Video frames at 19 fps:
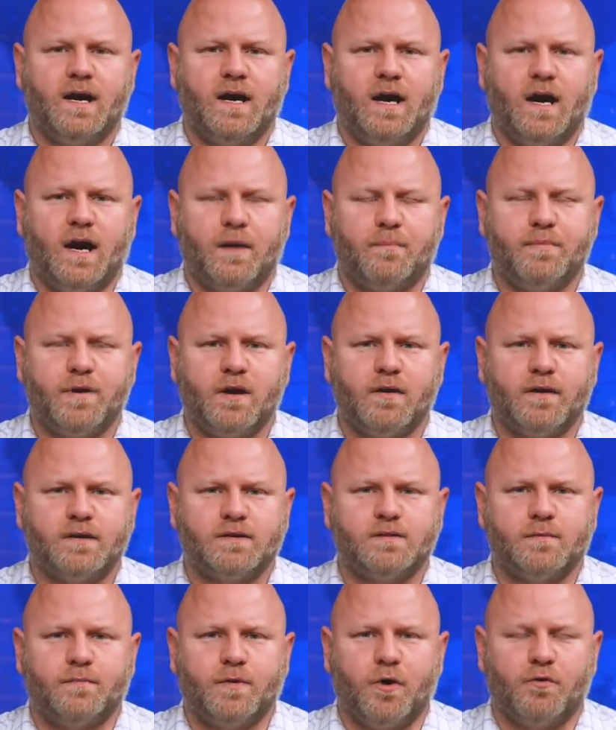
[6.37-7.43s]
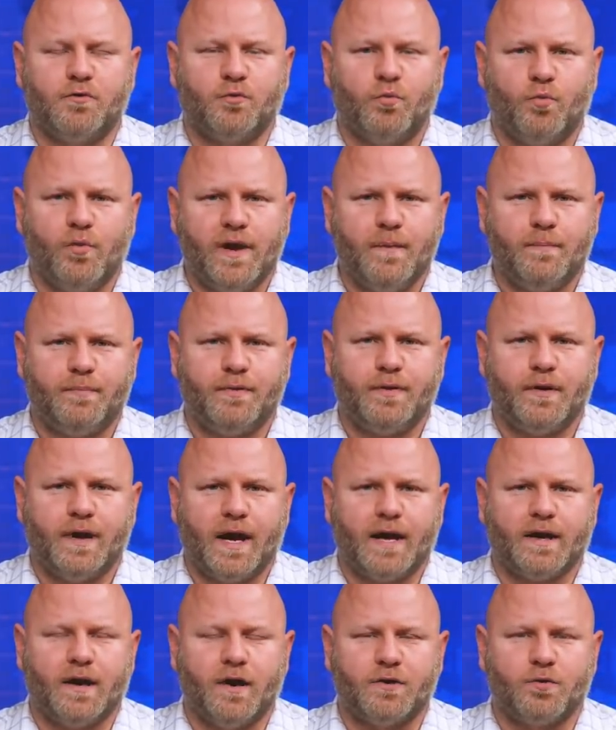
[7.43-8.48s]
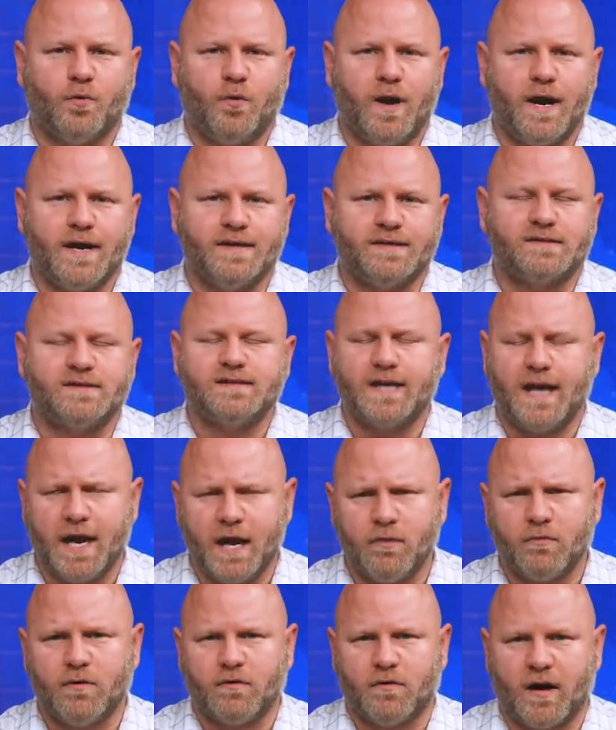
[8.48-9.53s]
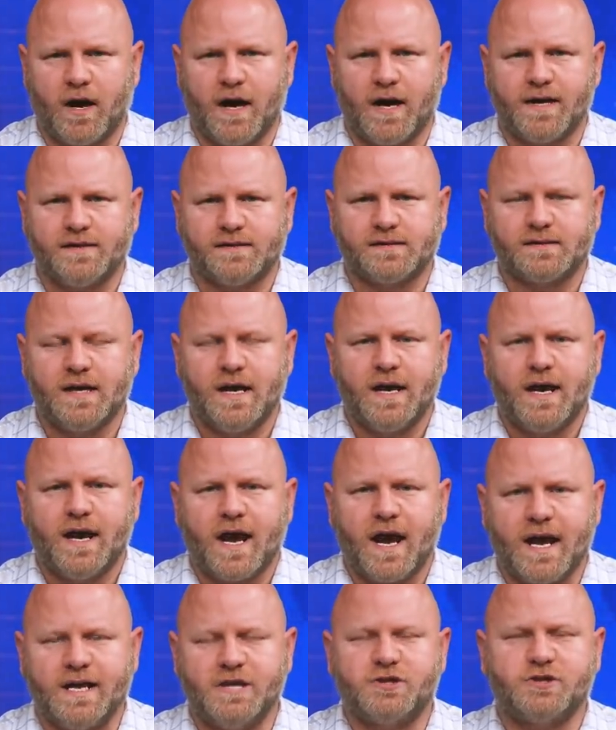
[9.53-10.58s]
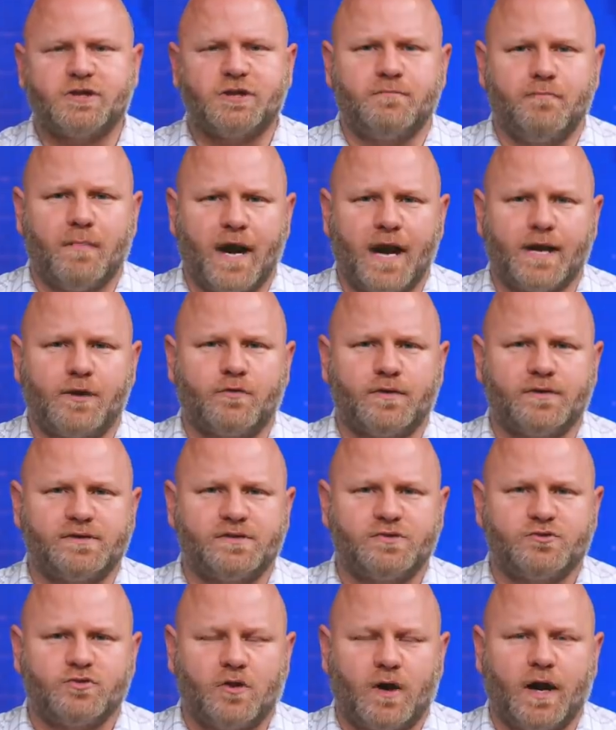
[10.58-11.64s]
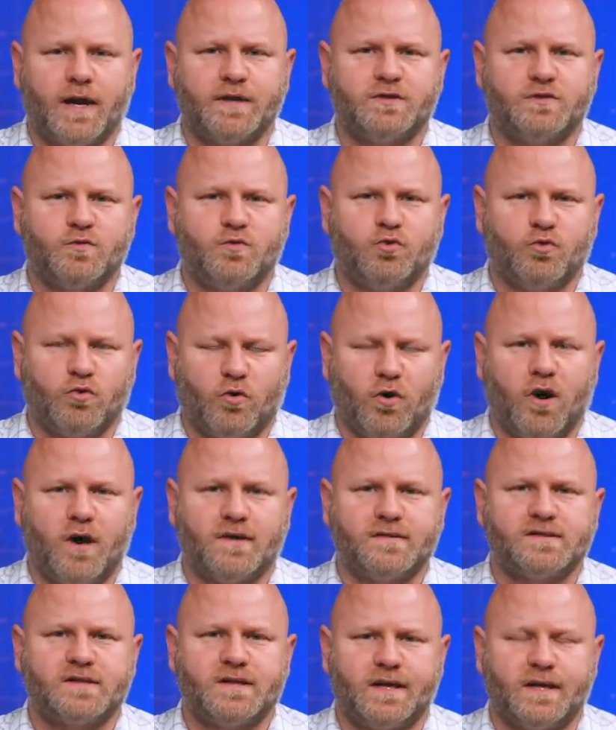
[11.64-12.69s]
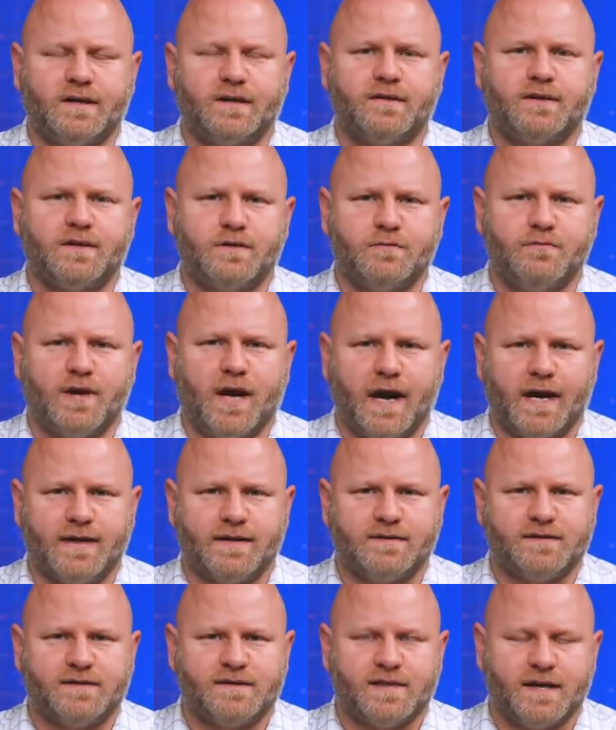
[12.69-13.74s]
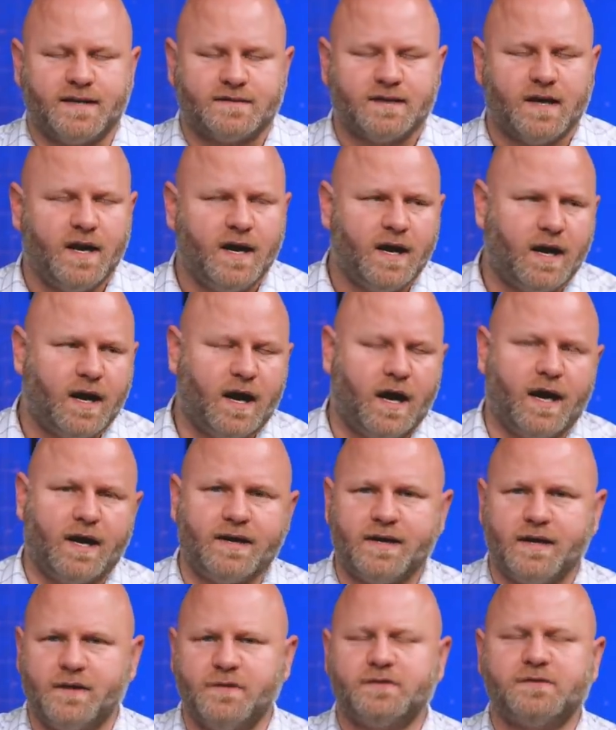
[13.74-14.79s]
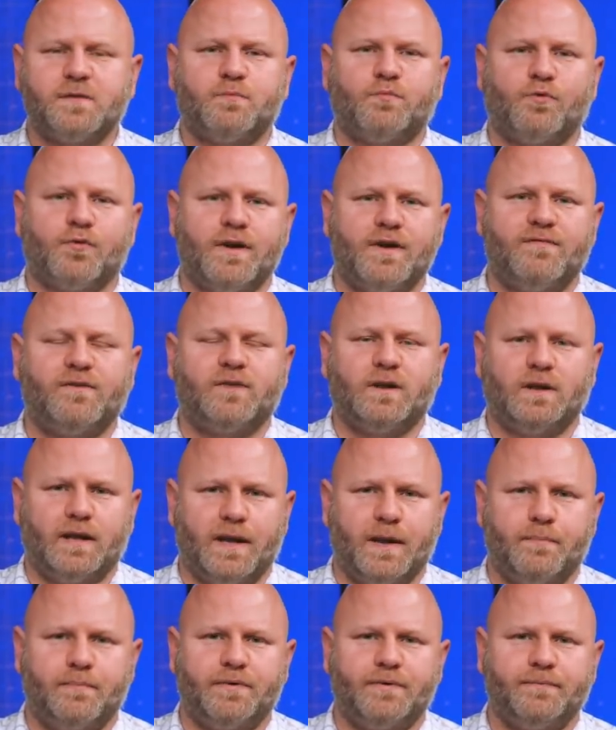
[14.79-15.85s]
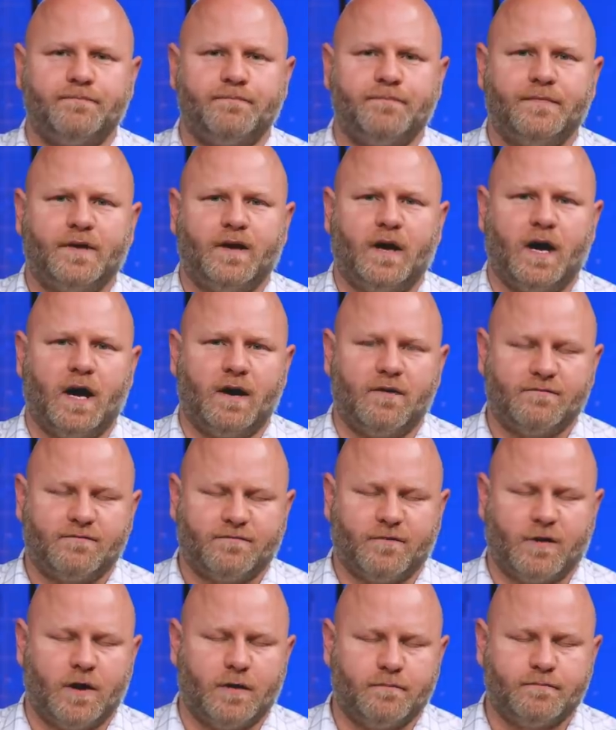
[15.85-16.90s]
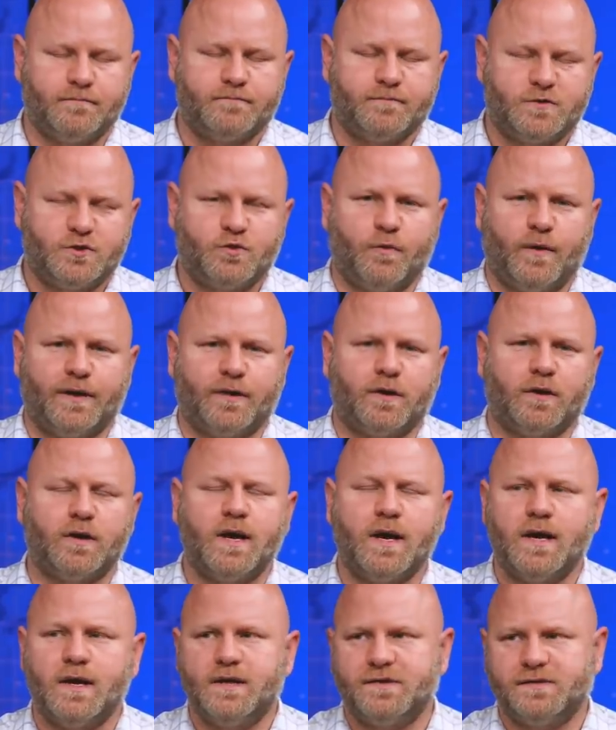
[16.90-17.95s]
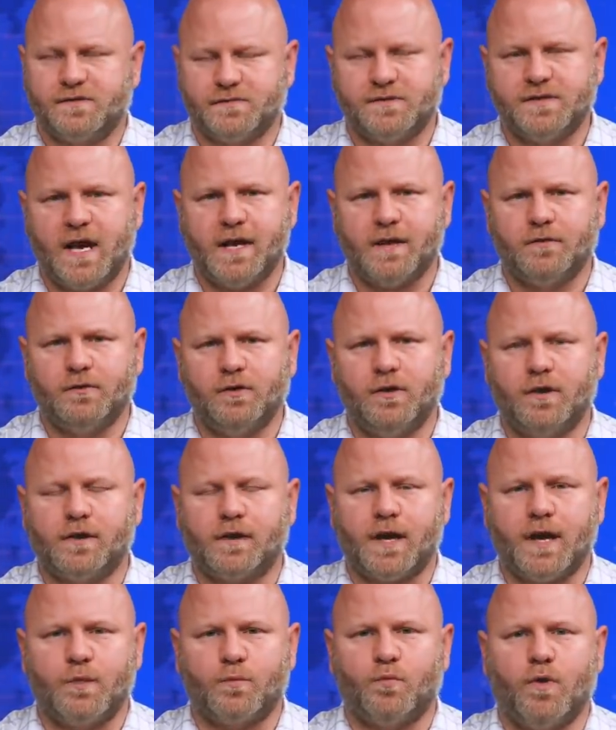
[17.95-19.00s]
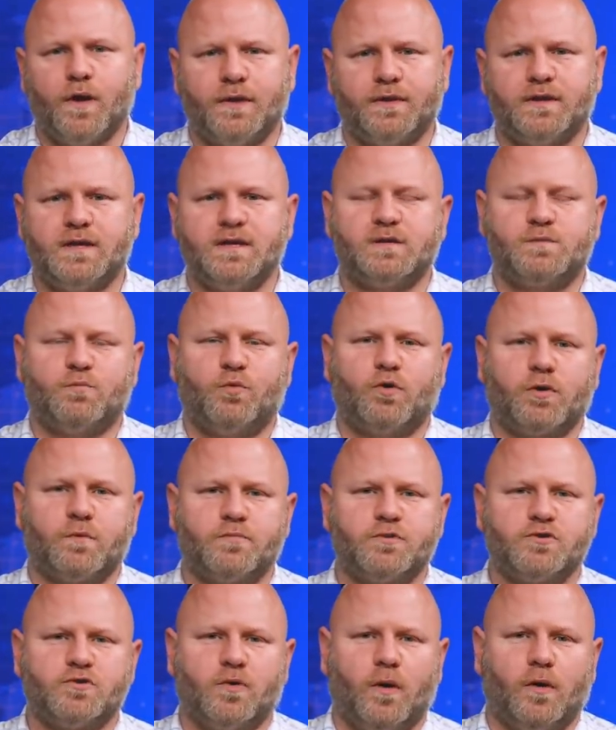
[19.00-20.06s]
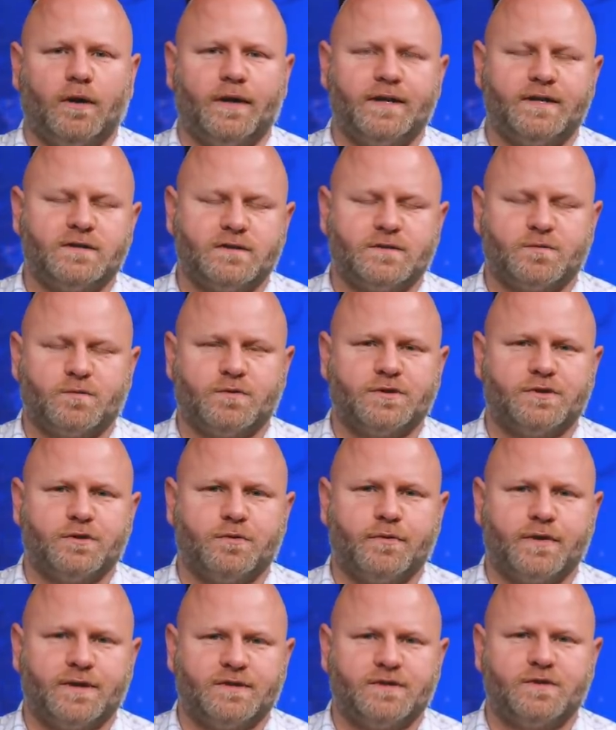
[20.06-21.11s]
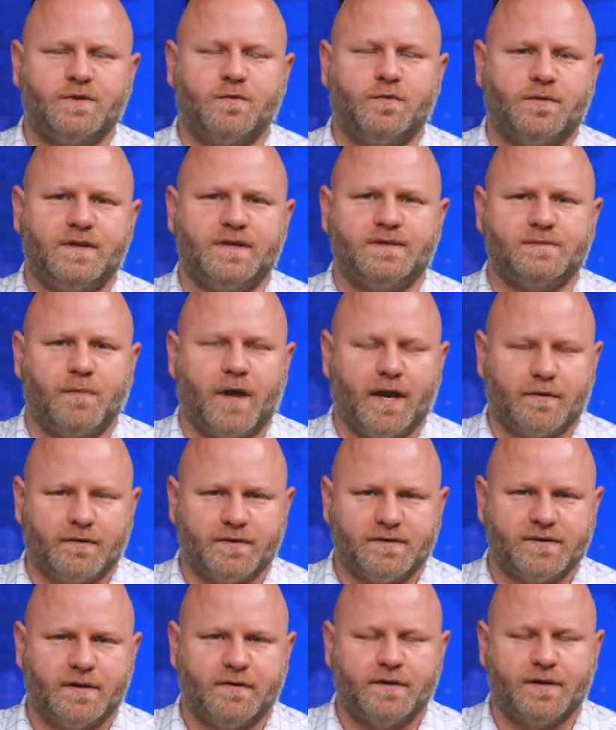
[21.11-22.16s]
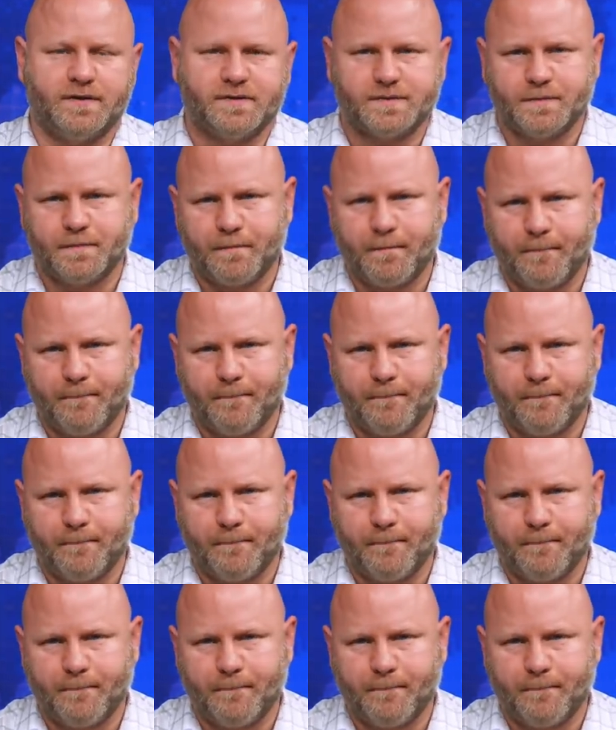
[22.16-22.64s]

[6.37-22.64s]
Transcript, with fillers: uh, appearing to both whip and otherwise terrorize Haitian migrants trying to cross into the United States. Uh, here's a brief clip uh, from Twitter. So take a look at what these Border Patrol agents were doing to these migrants. Here it is.